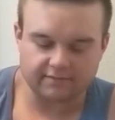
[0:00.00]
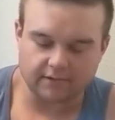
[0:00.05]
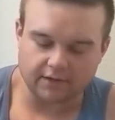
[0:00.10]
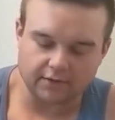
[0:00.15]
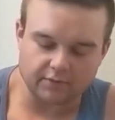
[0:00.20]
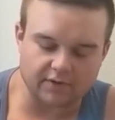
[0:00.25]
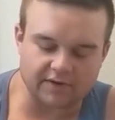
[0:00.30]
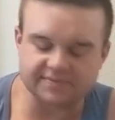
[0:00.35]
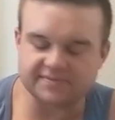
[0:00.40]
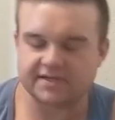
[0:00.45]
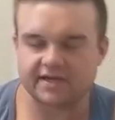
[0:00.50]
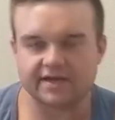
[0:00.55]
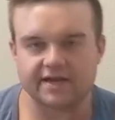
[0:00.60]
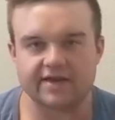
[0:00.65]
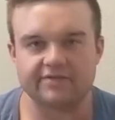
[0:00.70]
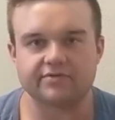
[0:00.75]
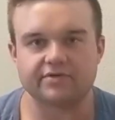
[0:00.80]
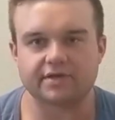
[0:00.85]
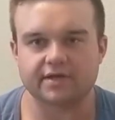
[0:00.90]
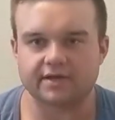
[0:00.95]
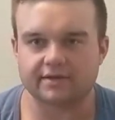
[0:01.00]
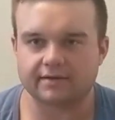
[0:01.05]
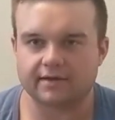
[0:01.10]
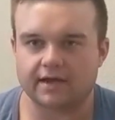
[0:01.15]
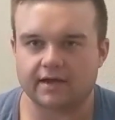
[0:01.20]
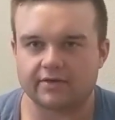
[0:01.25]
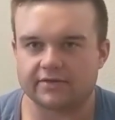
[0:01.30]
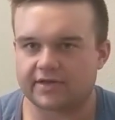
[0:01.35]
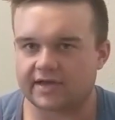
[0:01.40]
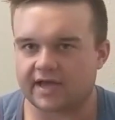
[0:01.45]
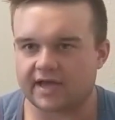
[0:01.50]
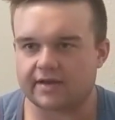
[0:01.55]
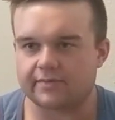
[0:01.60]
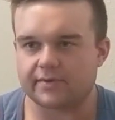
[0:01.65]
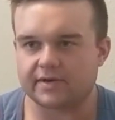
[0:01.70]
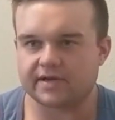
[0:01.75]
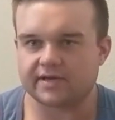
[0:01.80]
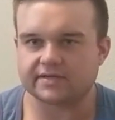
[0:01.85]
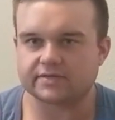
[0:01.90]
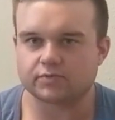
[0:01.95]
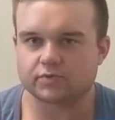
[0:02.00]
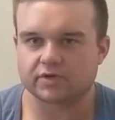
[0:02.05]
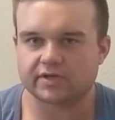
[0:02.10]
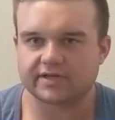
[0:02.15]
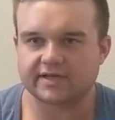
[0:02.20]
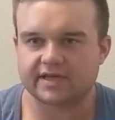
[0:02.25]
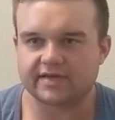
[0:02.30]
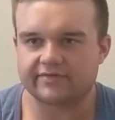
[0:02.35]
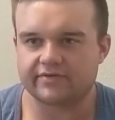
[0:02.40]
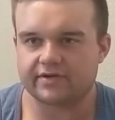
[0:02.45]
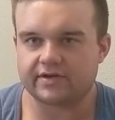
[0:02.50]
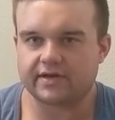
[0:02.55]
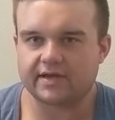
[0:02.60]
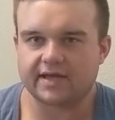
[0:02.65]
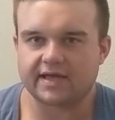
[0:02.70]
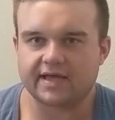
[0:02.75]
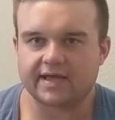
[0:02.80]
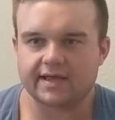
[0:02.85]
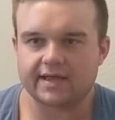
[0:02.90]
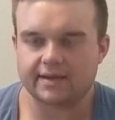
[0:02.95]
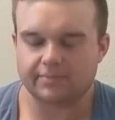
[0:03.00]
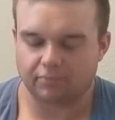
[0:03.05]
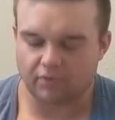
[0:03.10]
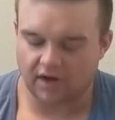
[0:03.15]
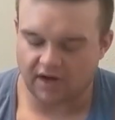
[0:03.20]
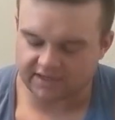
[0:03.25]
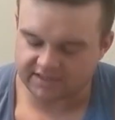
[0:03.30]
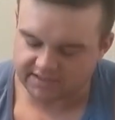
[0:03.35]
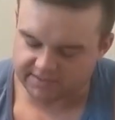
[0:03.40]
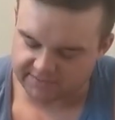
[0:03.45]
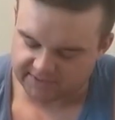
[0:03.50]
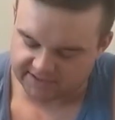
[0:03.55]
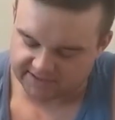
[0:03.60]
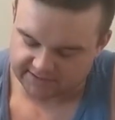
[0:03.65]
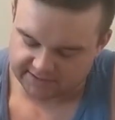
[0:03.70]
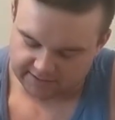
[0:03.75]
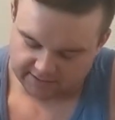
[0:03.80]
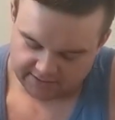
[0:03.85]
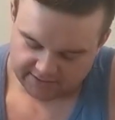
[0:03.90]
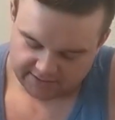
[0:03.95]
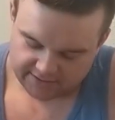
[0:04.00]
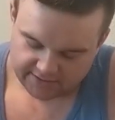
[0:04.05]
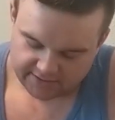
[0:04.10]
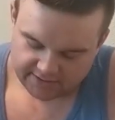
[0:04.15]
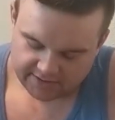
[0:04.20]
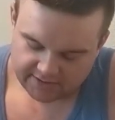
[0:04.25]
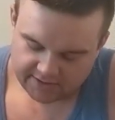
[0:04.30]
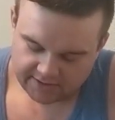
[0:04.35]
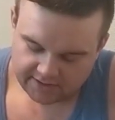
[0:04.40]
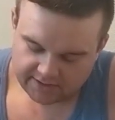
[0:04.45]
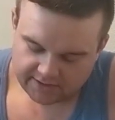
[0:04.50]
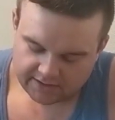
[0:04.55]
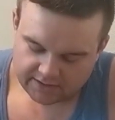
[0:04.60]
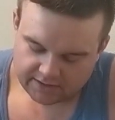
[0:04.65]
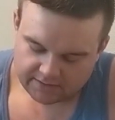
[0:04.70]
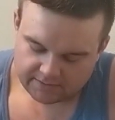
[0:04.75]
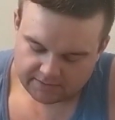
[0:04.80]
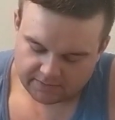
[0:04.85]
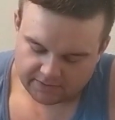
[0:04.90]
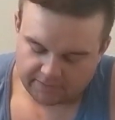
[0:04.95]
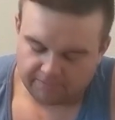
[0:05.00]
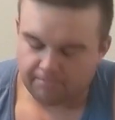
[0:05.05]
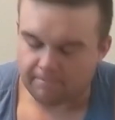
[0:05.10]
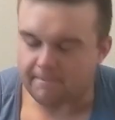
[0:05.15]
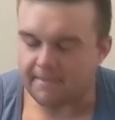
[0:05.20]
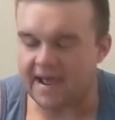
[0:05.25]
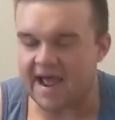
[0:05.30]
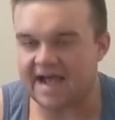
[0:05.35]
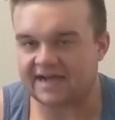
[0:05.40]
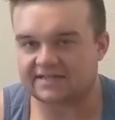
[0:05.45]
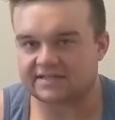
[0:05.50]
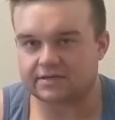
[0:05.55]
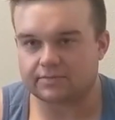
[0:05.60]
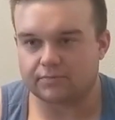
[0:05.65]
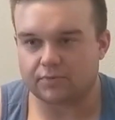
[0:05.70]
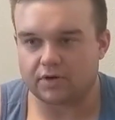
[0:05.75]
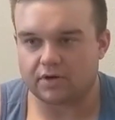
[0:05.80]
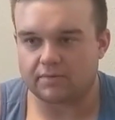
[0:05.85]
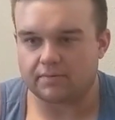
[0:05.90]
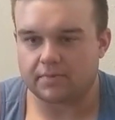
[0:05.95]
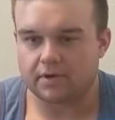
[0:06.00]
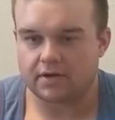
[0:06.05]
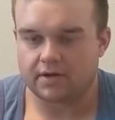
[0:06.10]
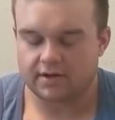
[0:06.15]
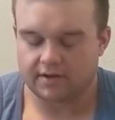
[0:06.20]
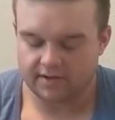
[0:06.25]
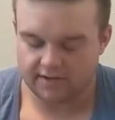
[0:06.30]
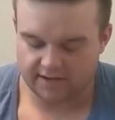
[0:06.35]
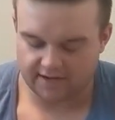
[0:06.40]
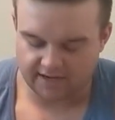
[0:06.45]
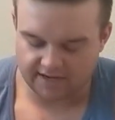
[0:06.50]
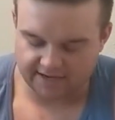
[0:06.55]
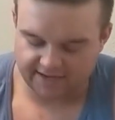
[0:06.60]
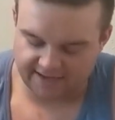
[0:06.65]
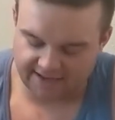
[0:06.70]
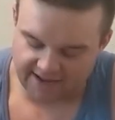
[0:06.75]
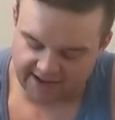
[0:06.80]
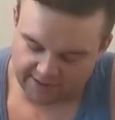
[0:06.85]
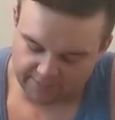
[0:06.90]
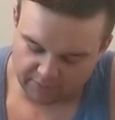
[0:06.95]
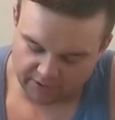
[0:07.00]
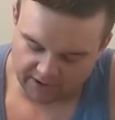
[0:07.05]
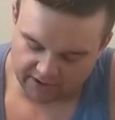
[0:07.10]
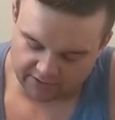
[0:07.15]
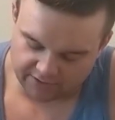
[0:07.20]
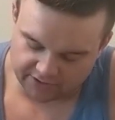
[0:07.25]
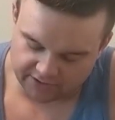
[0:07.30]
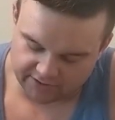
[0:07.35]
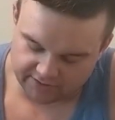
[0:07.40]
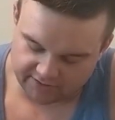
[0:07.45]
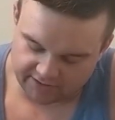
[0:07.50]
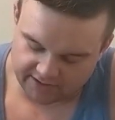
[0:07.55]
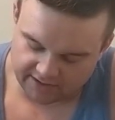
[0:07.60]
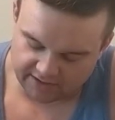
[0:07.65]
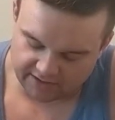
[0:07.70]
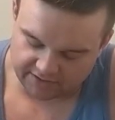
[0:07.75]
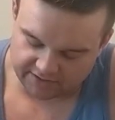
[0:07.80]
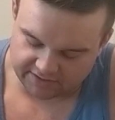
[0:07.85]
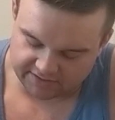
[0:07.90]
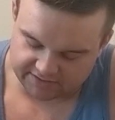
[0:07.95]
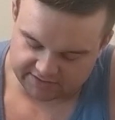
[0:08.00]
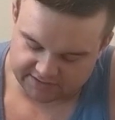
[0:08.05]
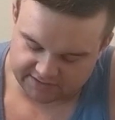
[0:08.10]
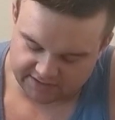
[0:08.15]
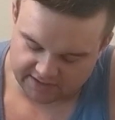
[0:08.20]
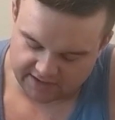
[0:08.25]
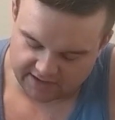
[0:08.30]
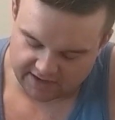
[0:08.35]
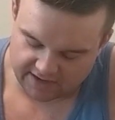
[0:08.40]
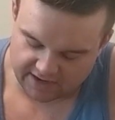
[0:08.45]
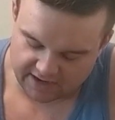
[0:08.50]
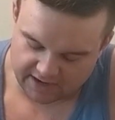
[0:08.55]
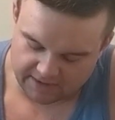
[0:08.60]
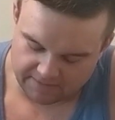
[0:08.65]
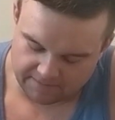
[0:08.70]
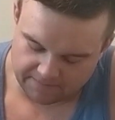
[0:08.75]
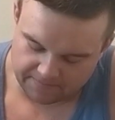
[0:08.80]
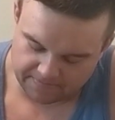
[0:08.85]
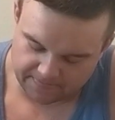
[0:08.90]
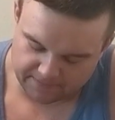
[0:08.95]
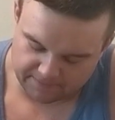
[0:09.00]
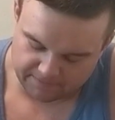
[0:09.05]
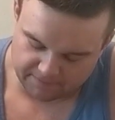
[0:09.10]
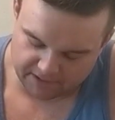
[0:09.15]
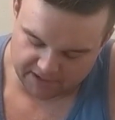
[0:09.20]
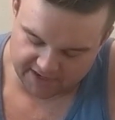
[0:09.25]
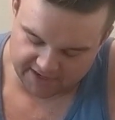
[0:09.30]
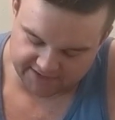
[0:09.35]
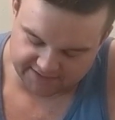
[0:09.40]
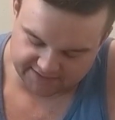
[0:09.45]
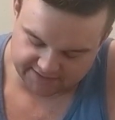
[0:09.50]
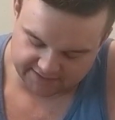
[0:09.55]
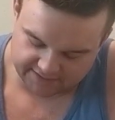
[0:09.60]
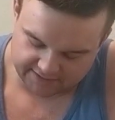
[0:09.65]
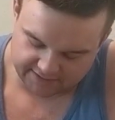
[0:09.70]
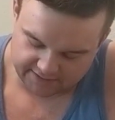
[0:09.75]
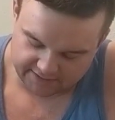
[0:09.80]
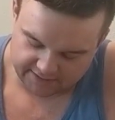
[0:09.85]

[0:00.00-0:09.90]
and on the website, everything, I don't think anybody has really given a approximate like maximum camber angle that you can get on these. But